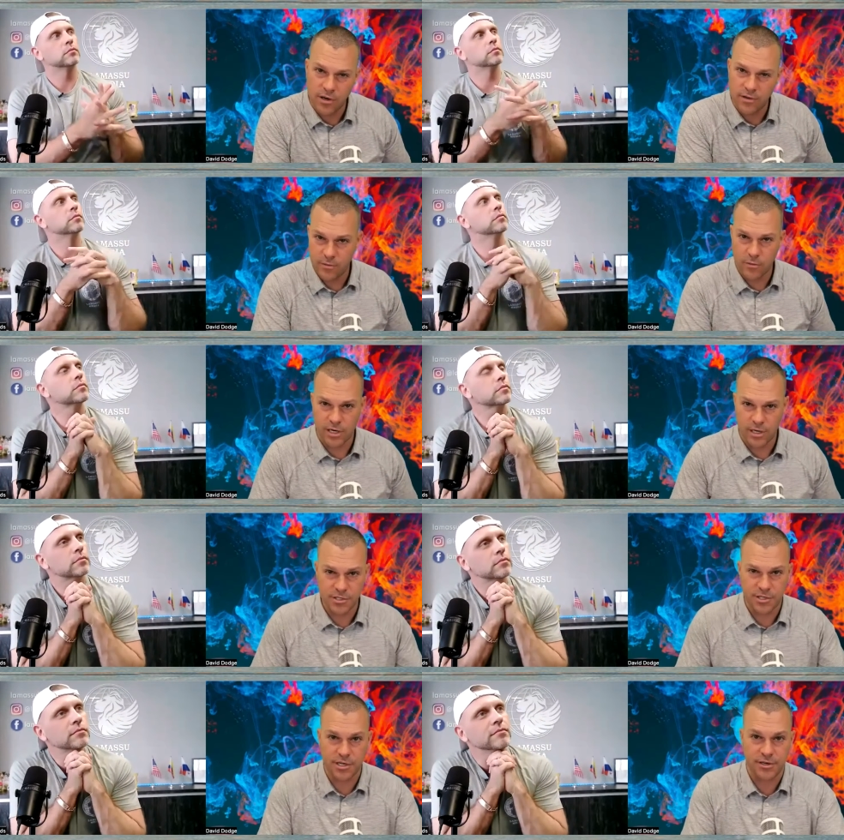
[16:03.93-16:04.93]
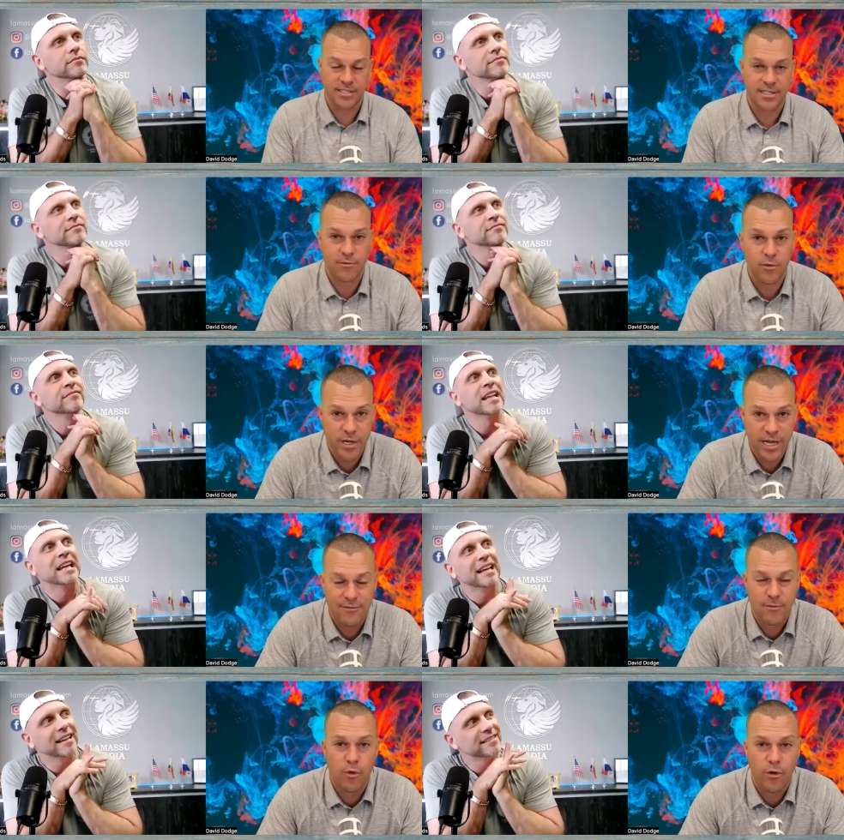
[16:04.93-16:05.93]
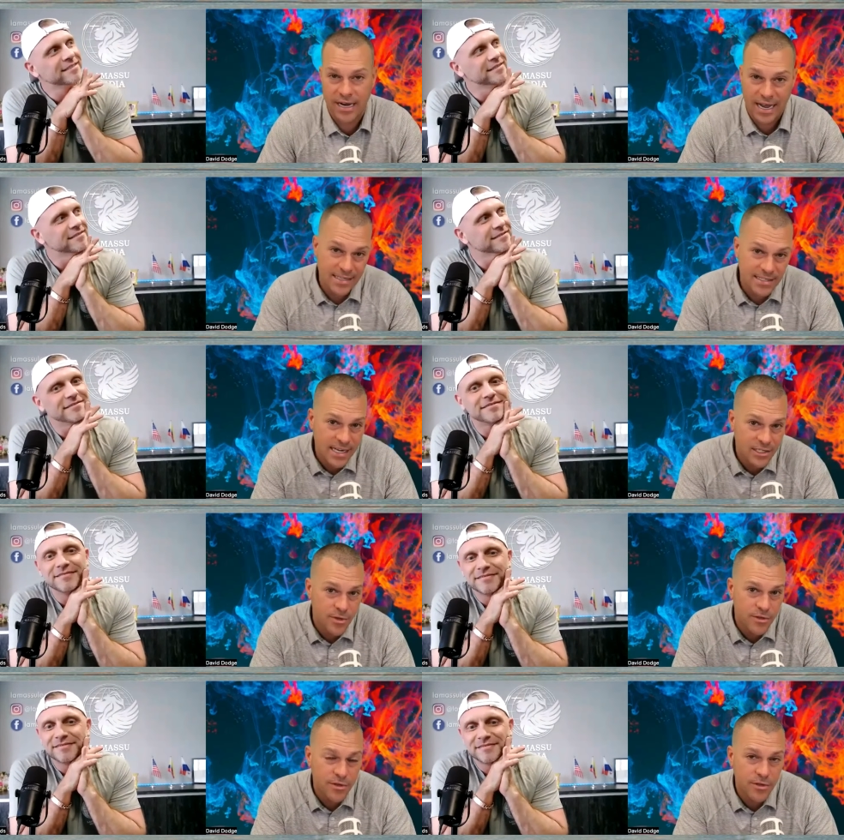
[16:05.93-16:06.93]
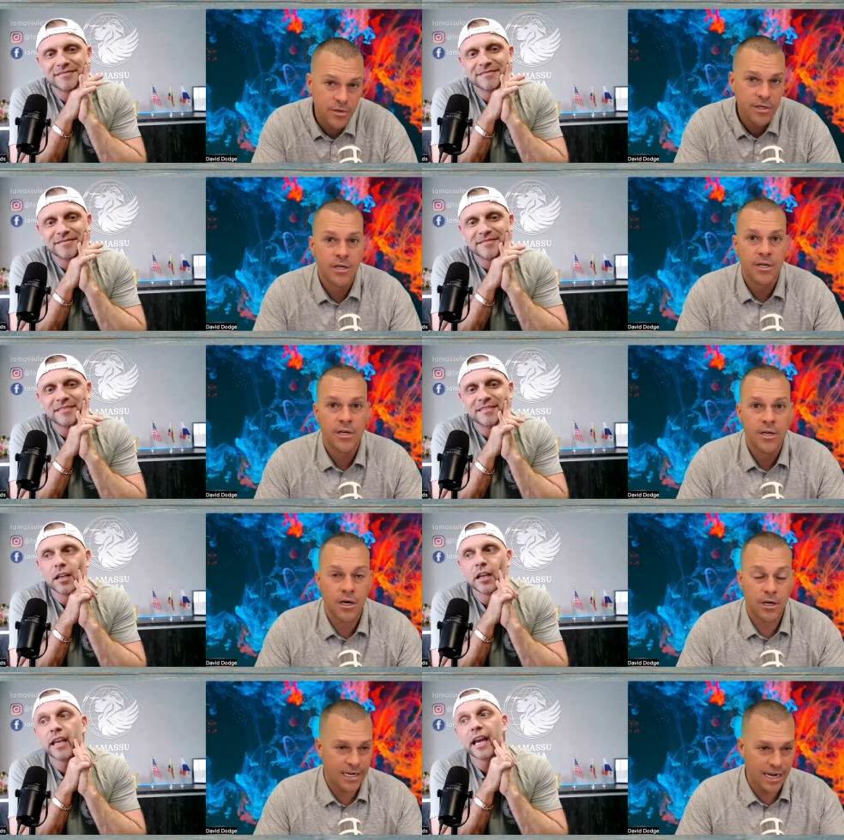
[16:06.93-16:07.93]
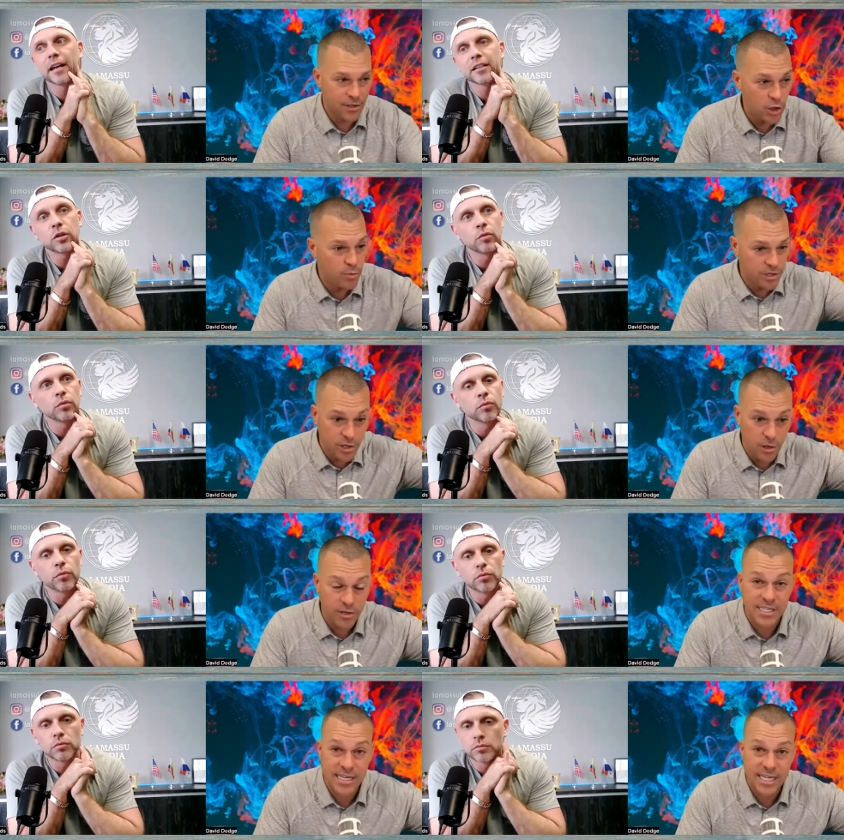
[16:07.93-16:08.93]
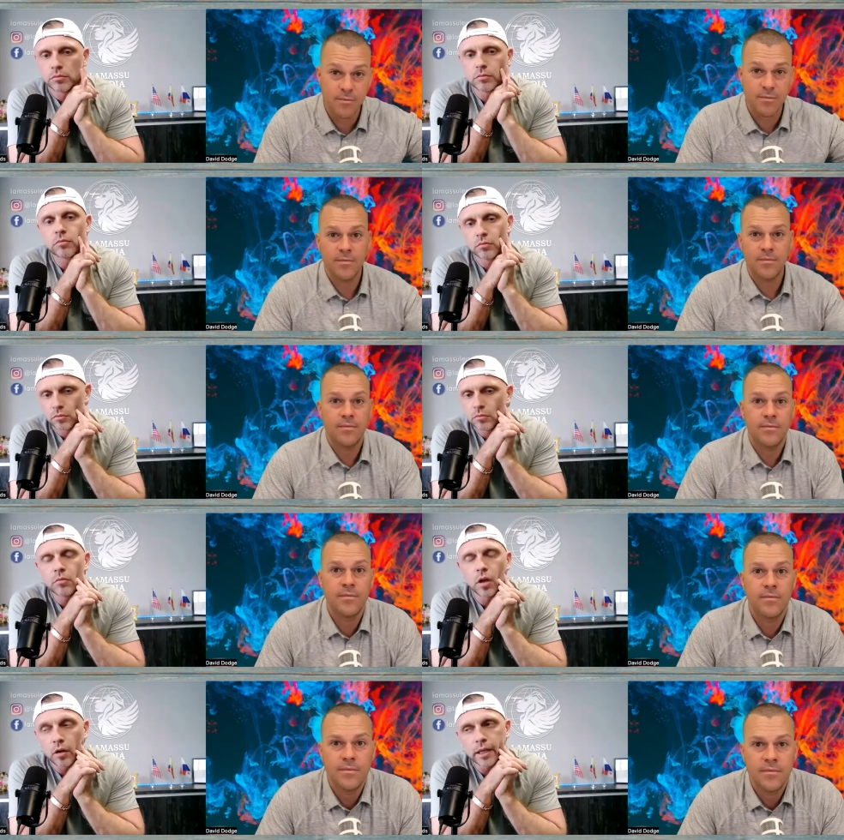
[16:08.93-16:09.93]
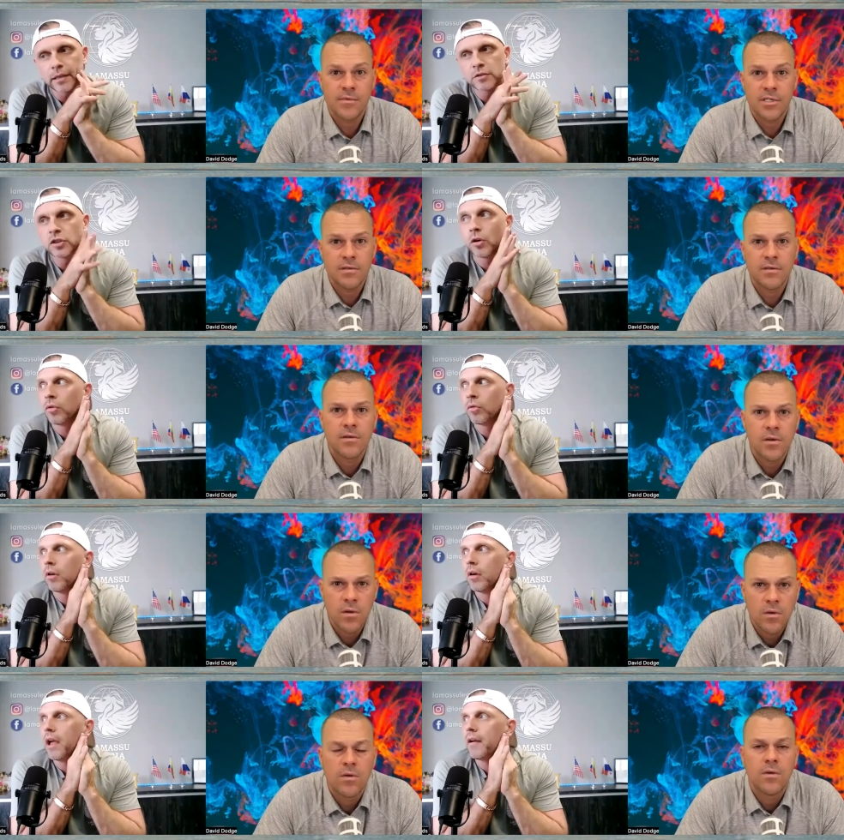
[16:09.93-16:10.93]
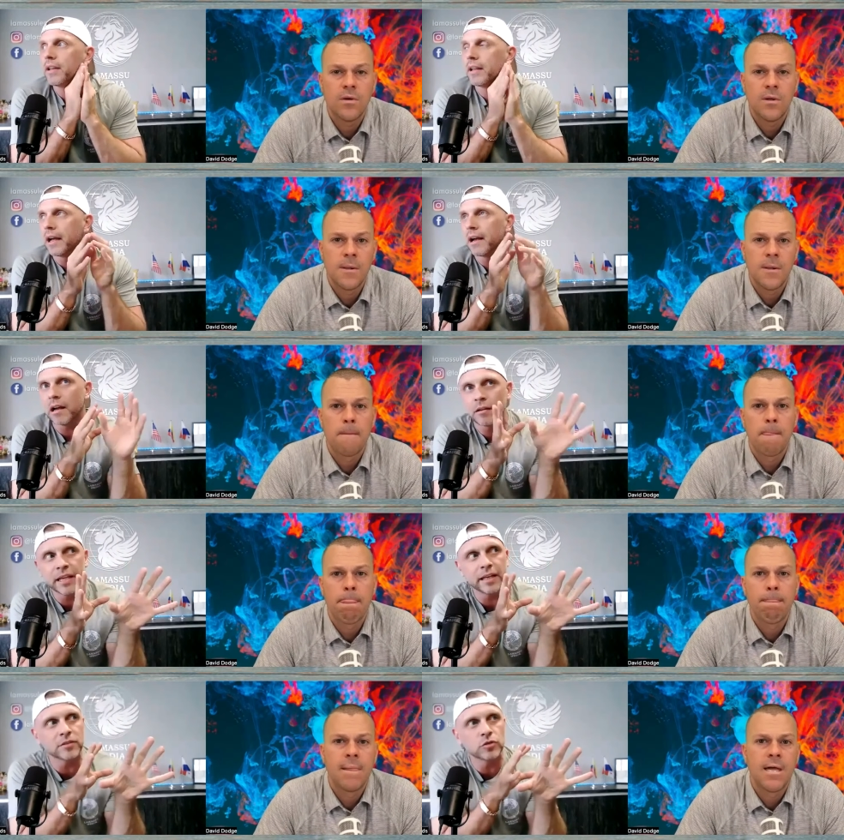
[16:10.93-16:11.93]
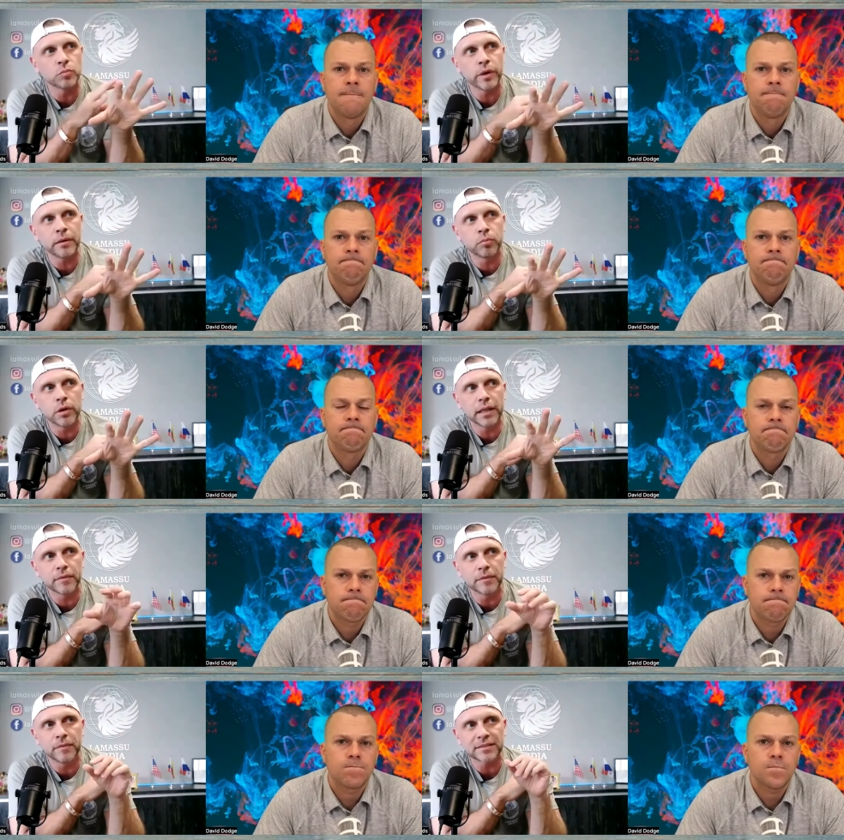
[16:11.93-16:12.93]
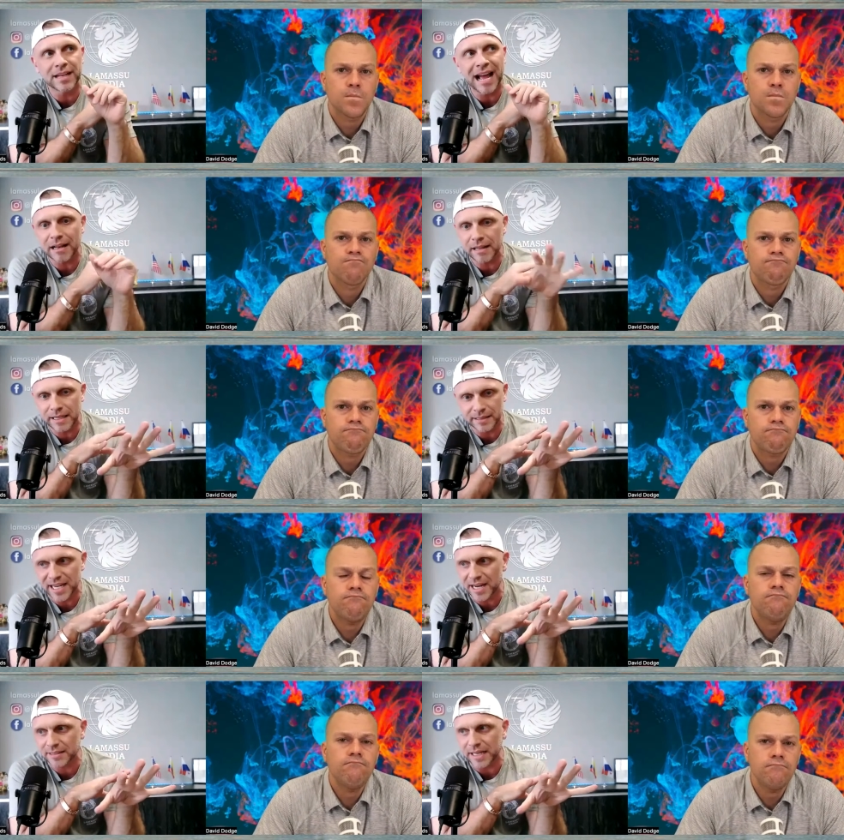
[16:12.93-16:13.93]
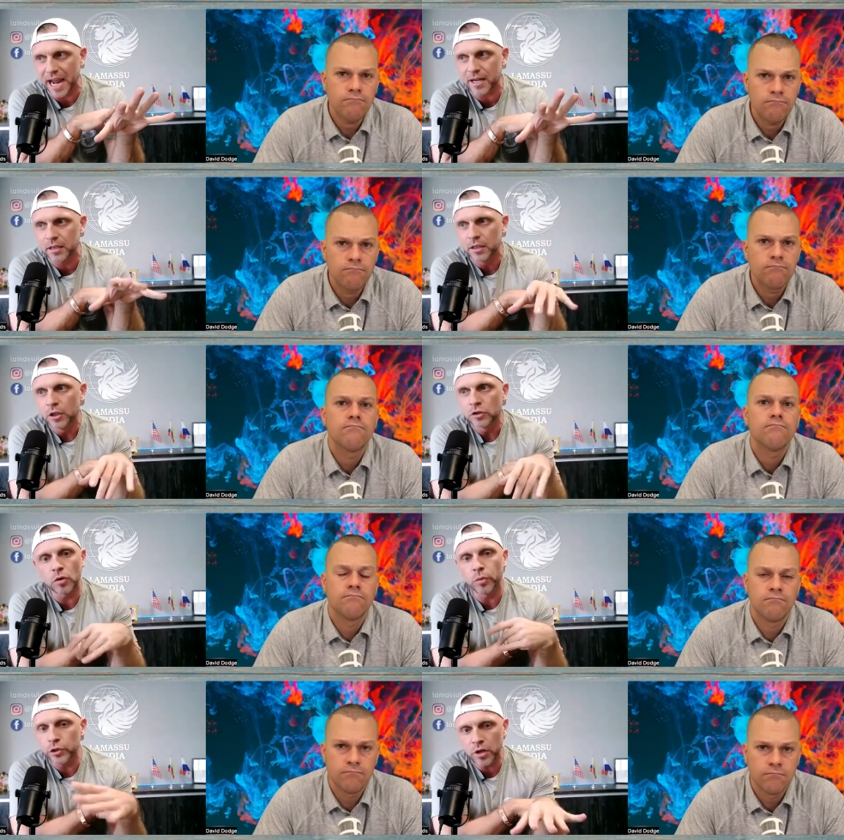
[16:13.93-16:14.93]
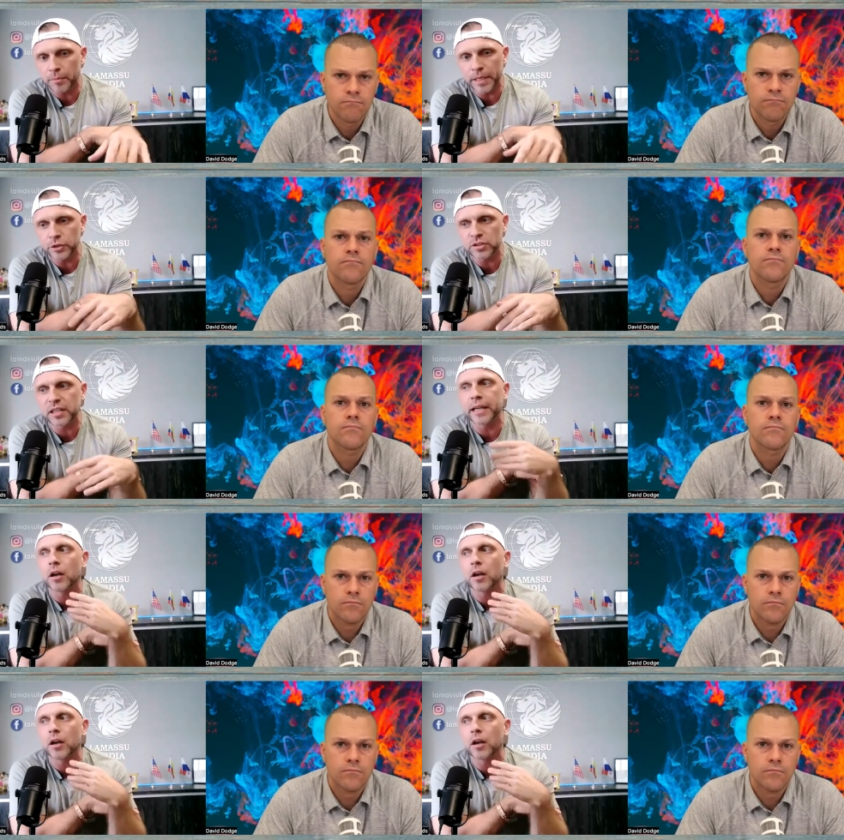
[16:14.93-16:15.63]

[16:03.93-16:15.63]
Speaker 1: of it work? I'm just curious. Like, would we have a point of contact with you, or not yeah, you, but so, you know, a team? Oh
Speaker 2: yeah. So everything I'll hit it. We really have invested highly in a tech stack. So mm-hmm. when you come in, you're just like,